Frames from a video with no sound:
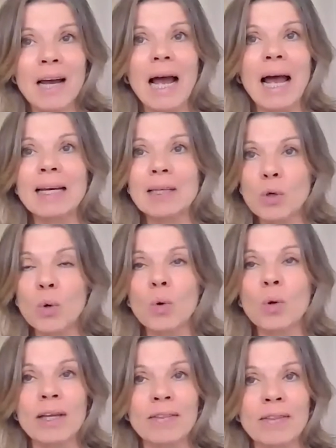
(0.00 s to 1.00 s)
and
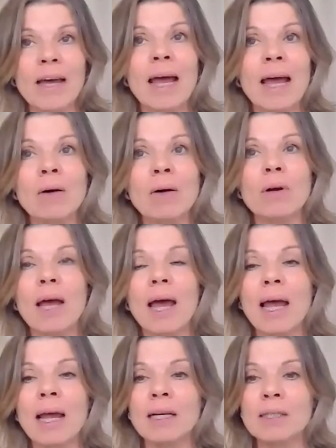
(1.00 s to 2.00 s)
calling that out
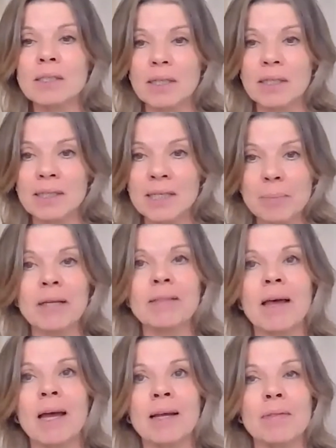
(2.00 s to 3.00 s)
and
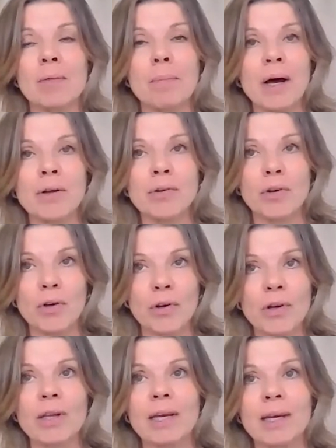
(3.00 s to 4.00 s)
nipping that in the bud
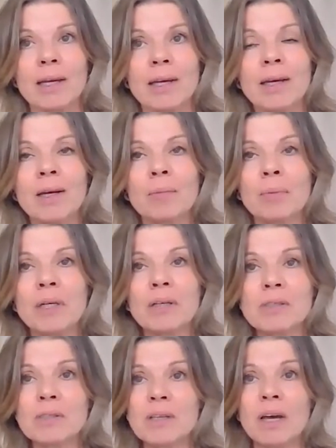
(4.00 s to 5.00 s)
early.
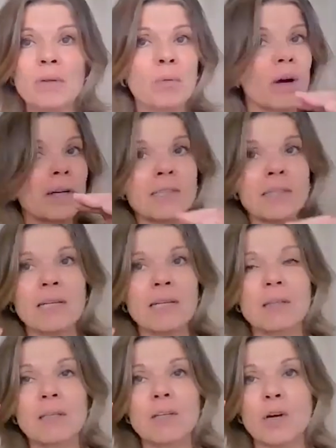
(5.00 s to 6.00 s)
Because otherwise
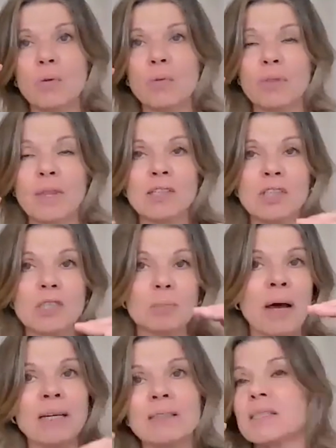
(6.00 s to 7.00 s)
they just
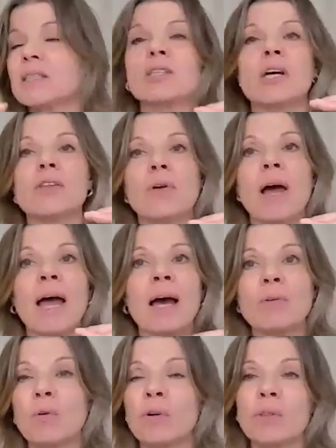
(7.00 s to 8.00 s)
balance each other
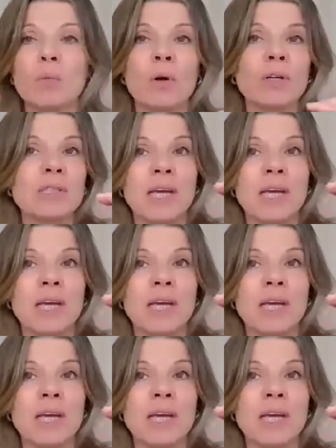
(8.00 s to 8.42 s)
out, or in the worst